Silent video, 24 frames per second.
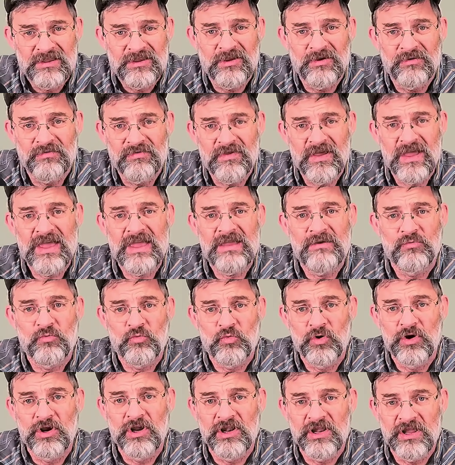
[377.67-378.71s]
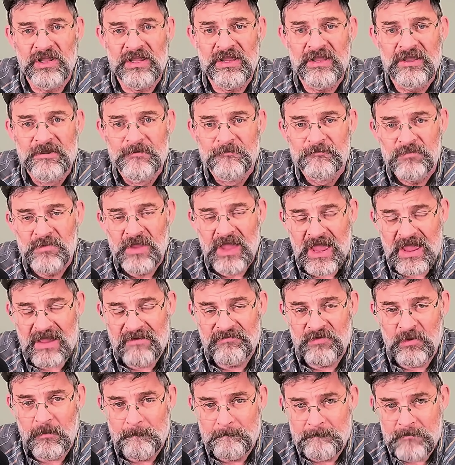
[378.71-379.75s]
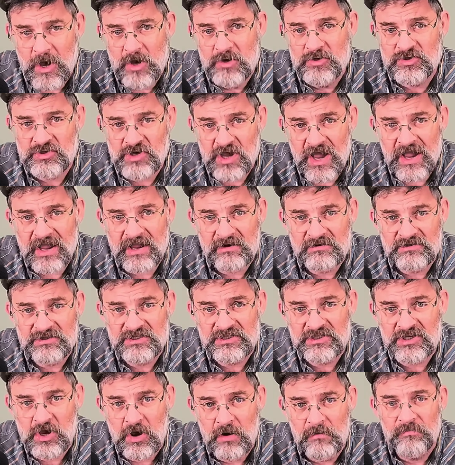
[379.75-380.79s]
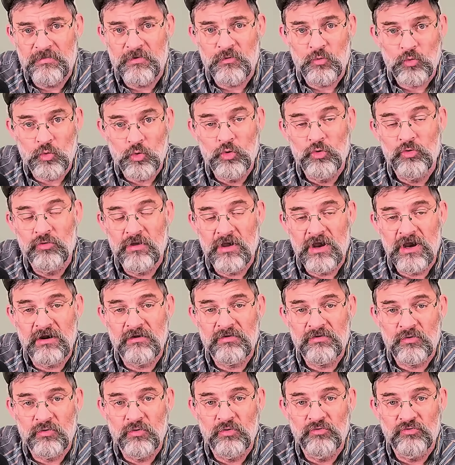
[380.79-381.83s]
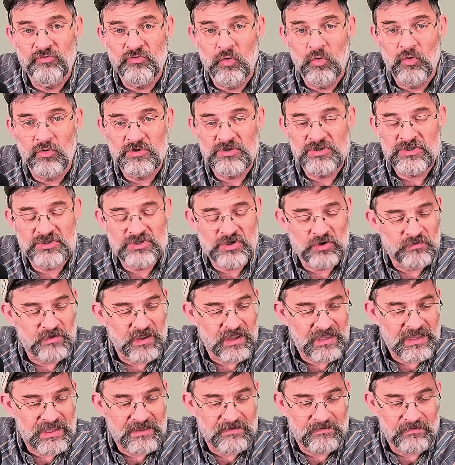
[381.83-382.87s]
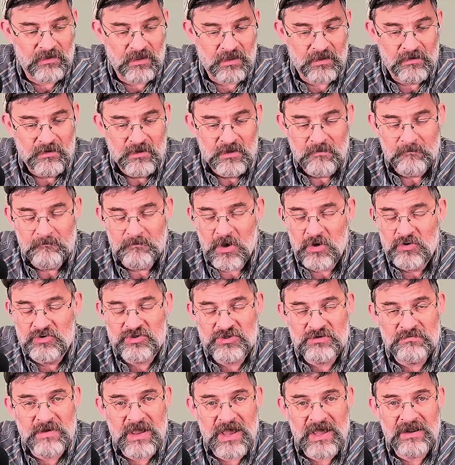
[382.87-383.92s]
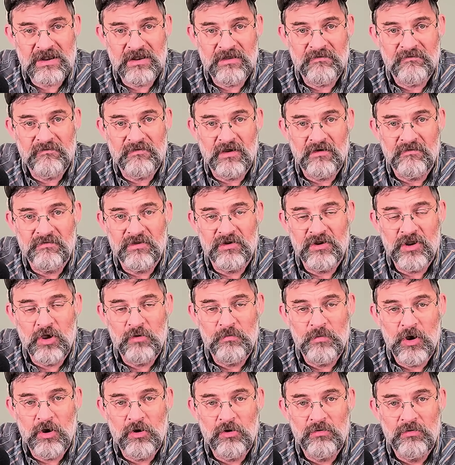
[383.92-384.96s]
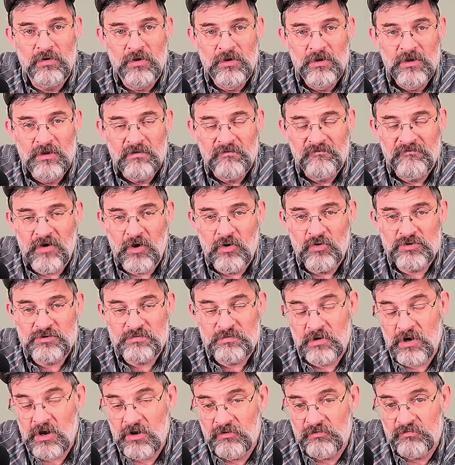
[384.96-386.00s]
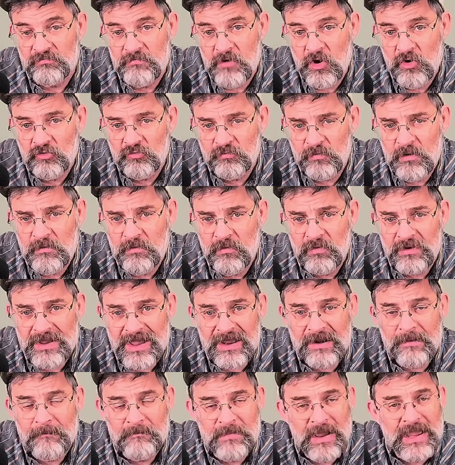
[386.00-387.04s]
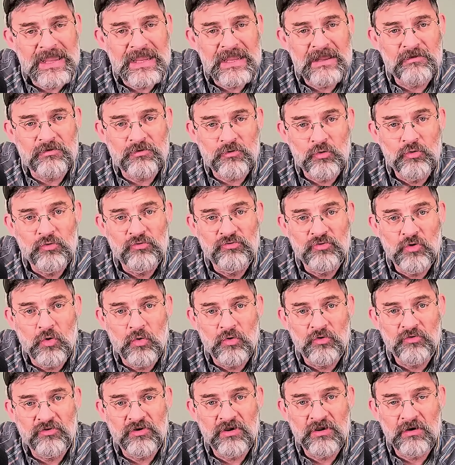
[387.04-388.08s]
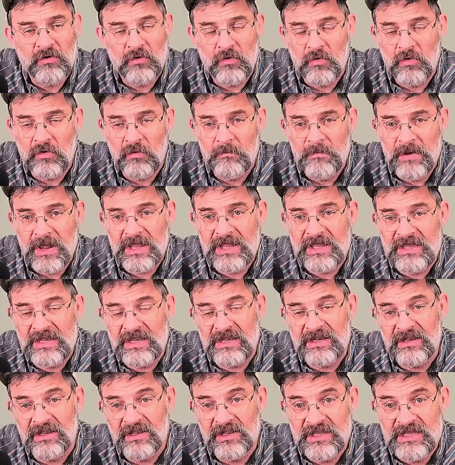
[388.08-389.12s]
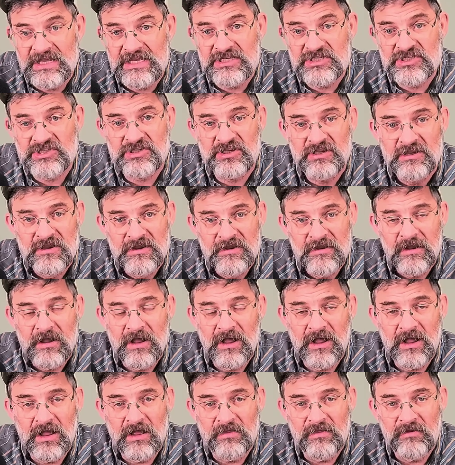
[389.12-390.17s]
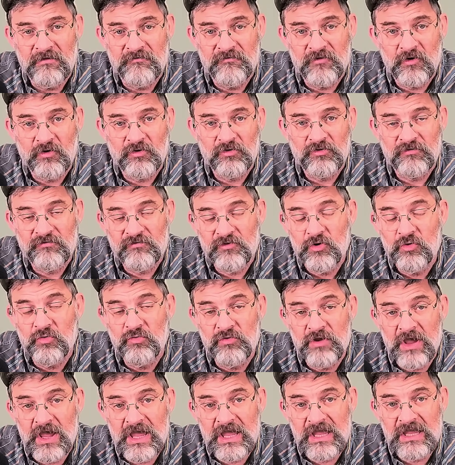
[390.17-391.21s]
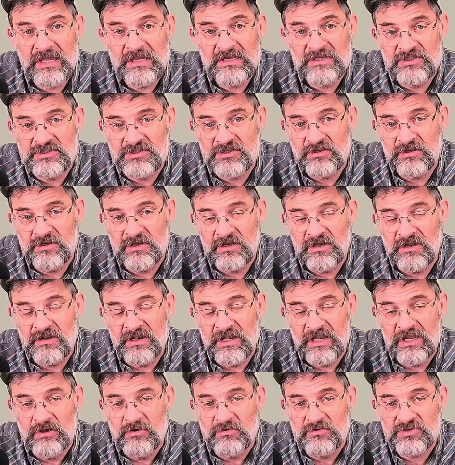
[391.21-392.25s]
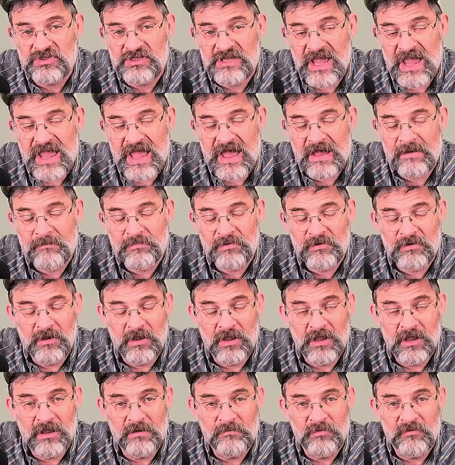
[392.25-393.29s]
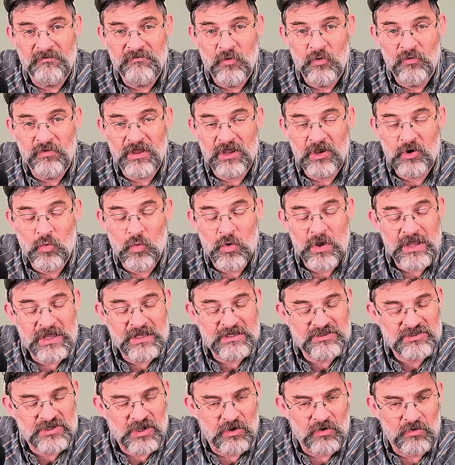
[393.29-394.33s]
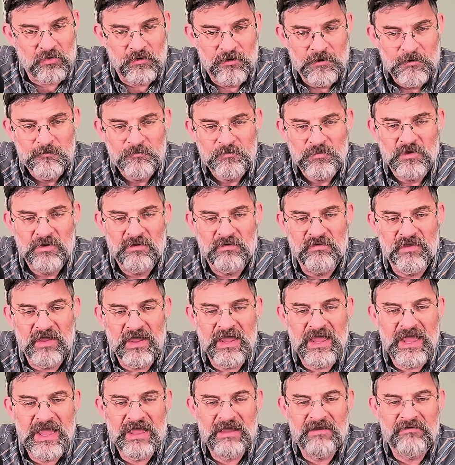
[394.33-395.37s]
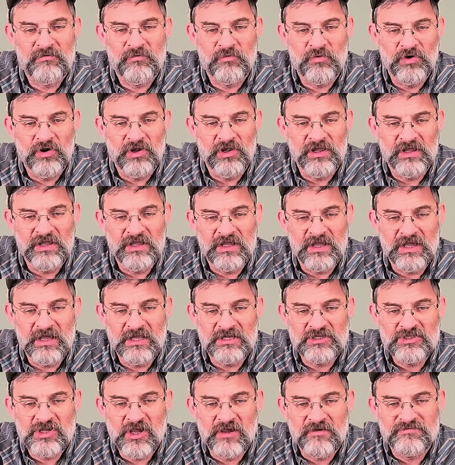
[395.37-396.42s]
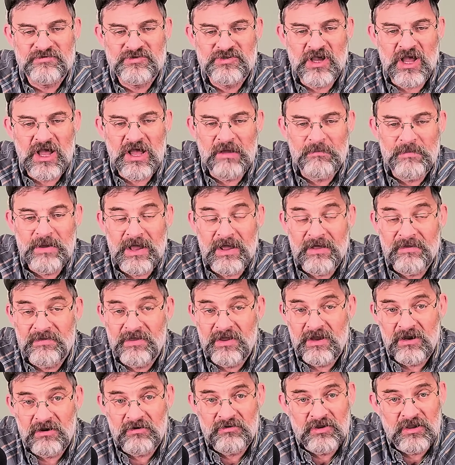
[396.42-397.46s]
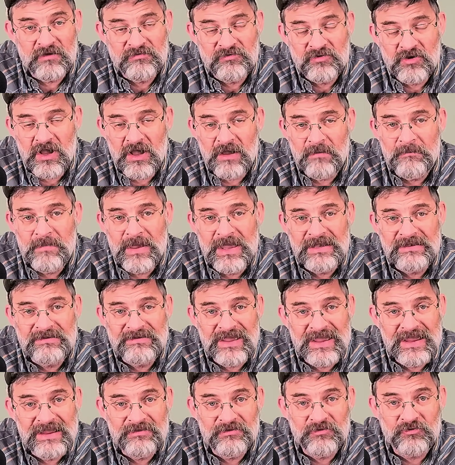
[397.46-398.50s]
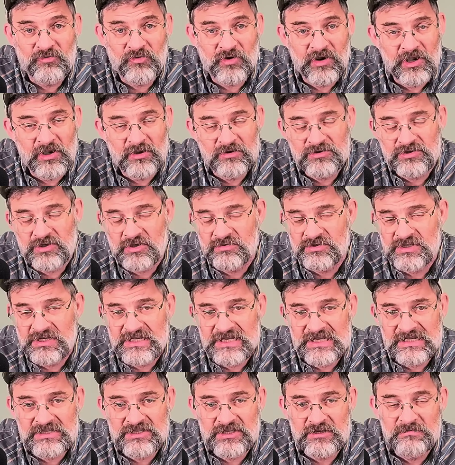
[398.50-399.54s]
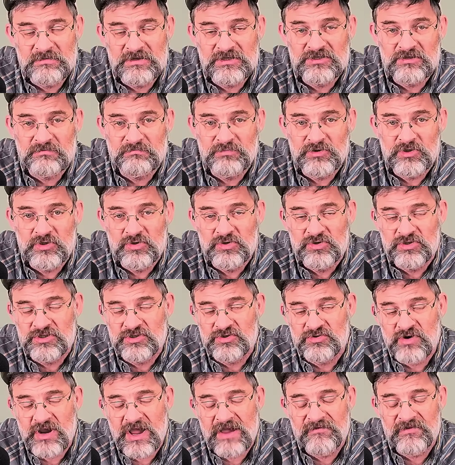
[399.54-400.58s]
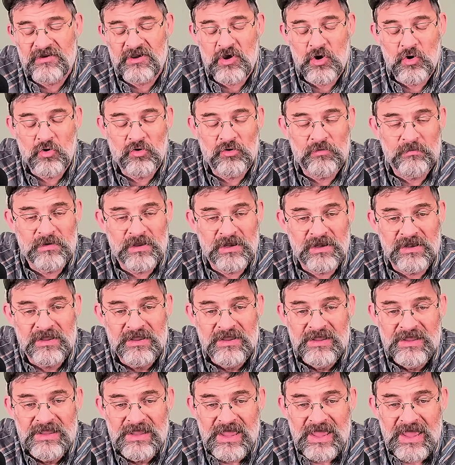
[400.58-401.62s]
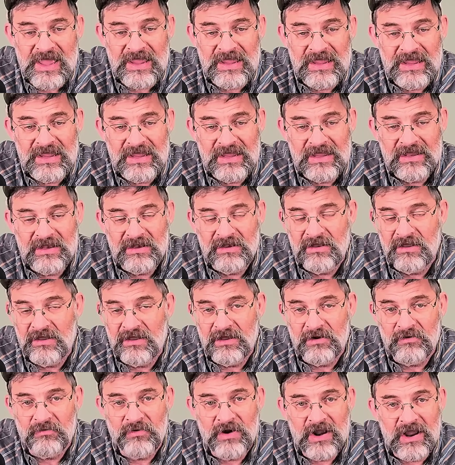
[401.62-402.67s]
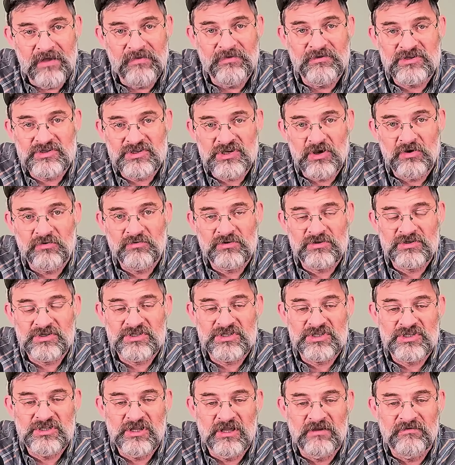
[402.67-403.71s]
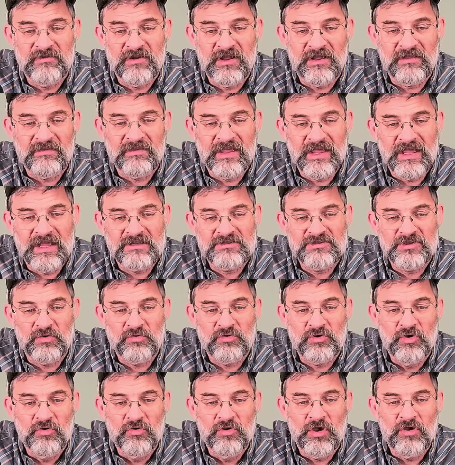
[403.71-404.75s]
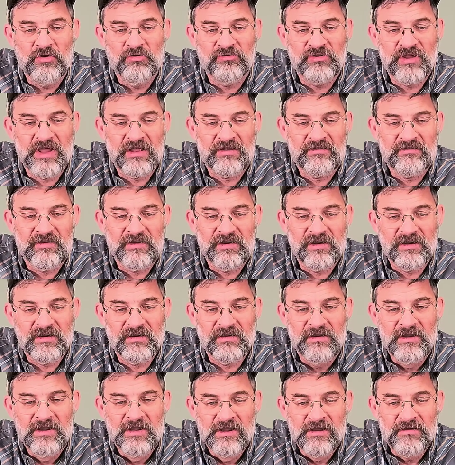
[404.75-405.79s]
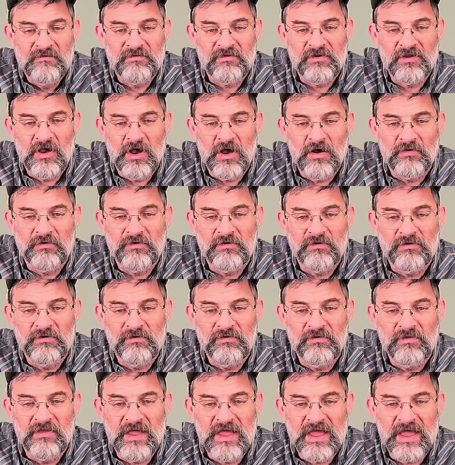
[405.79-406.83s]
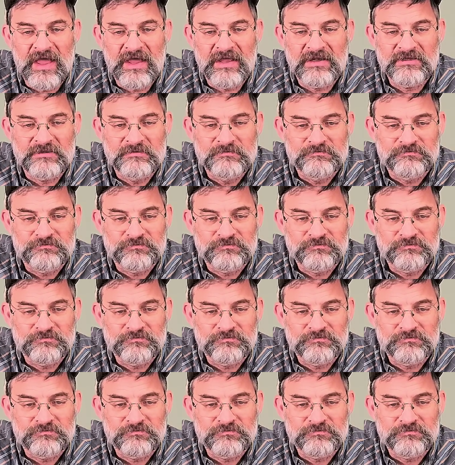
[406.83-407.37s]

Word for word: you know, they really have the most hikers that come through there through Georgia. So they get the most amount of the NOBO folks, because most people kind of make it through Georgia or make it at least the first few days to Neal's Gap before they quit. So they have really a tough job out there, tough job maintaining the trails because they get so much abuse and traffic on them and around the shelters and stuff like that. So kudos out there for y'all to do that.